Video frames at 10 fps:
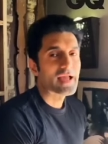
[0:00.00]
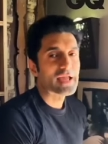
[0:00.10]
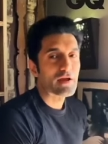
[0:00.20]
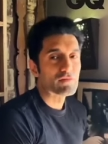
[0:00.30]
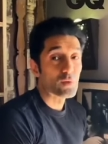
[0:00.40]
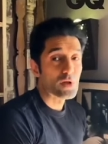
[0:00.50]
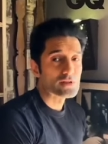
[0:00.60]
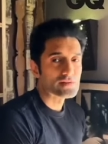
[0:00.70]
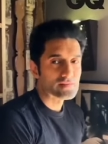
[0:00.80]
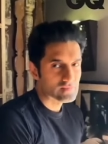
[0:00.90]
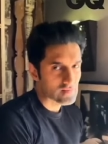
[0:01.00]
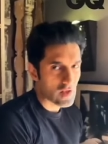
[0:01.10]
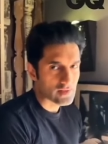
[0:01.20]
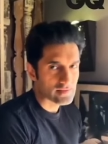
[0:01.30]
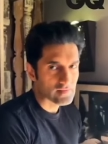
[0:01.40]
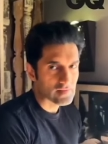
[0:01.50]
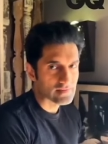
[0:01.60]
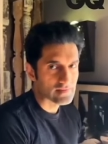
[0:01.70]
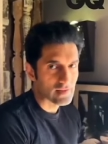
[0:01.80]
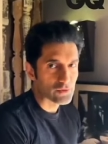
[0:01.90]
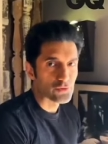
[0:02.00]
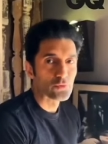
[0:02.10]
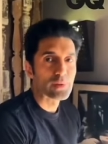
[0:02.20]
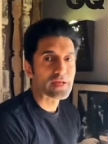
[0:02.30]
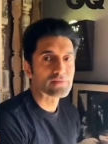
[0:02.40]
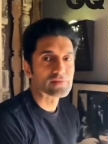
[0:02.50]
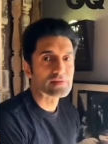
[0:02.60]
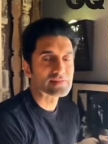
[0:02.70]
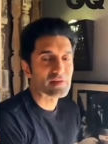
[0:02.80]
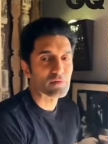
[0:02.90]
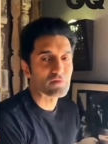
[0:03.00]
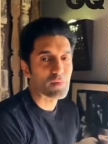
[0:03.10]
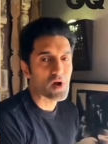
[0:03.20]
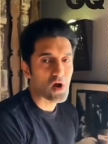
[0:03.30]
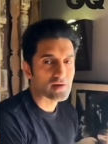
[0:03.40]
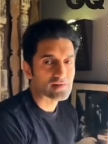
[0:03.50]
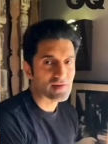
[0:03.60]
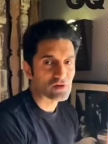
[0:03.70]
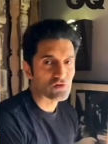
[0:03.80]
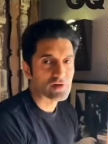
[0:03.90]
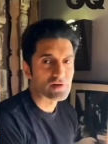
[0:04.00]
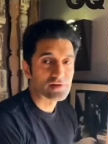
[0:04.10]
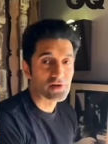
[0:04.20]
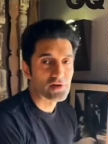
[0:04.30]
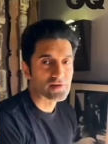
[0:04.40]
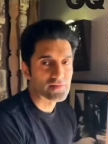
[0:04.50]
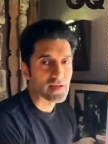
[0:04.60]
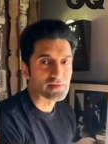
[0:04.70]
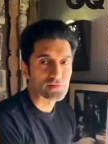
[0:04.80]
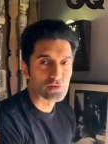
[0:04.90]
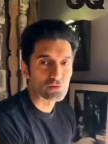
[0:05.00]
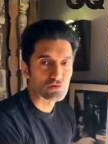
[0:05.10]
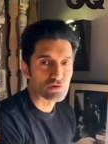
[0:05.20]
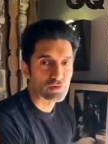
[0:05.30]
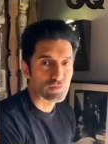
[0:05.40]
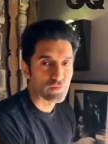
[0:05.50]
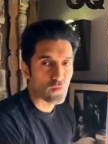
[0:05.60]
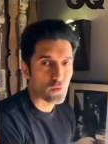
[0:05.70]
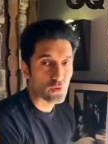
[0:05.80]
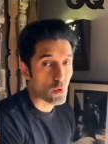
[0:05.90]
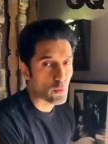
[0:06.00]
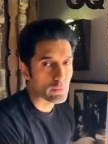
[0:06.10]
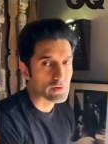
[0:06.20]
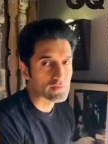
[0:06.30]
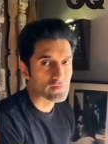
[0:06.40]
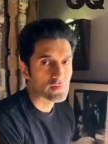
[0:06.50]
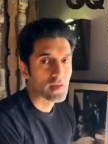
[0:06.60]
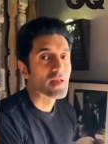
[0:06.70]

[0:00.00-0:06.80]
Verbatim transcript: Hey everyone, this is Saket Sethi, and you may have seen some of my architecture and interior design solutions for corporates,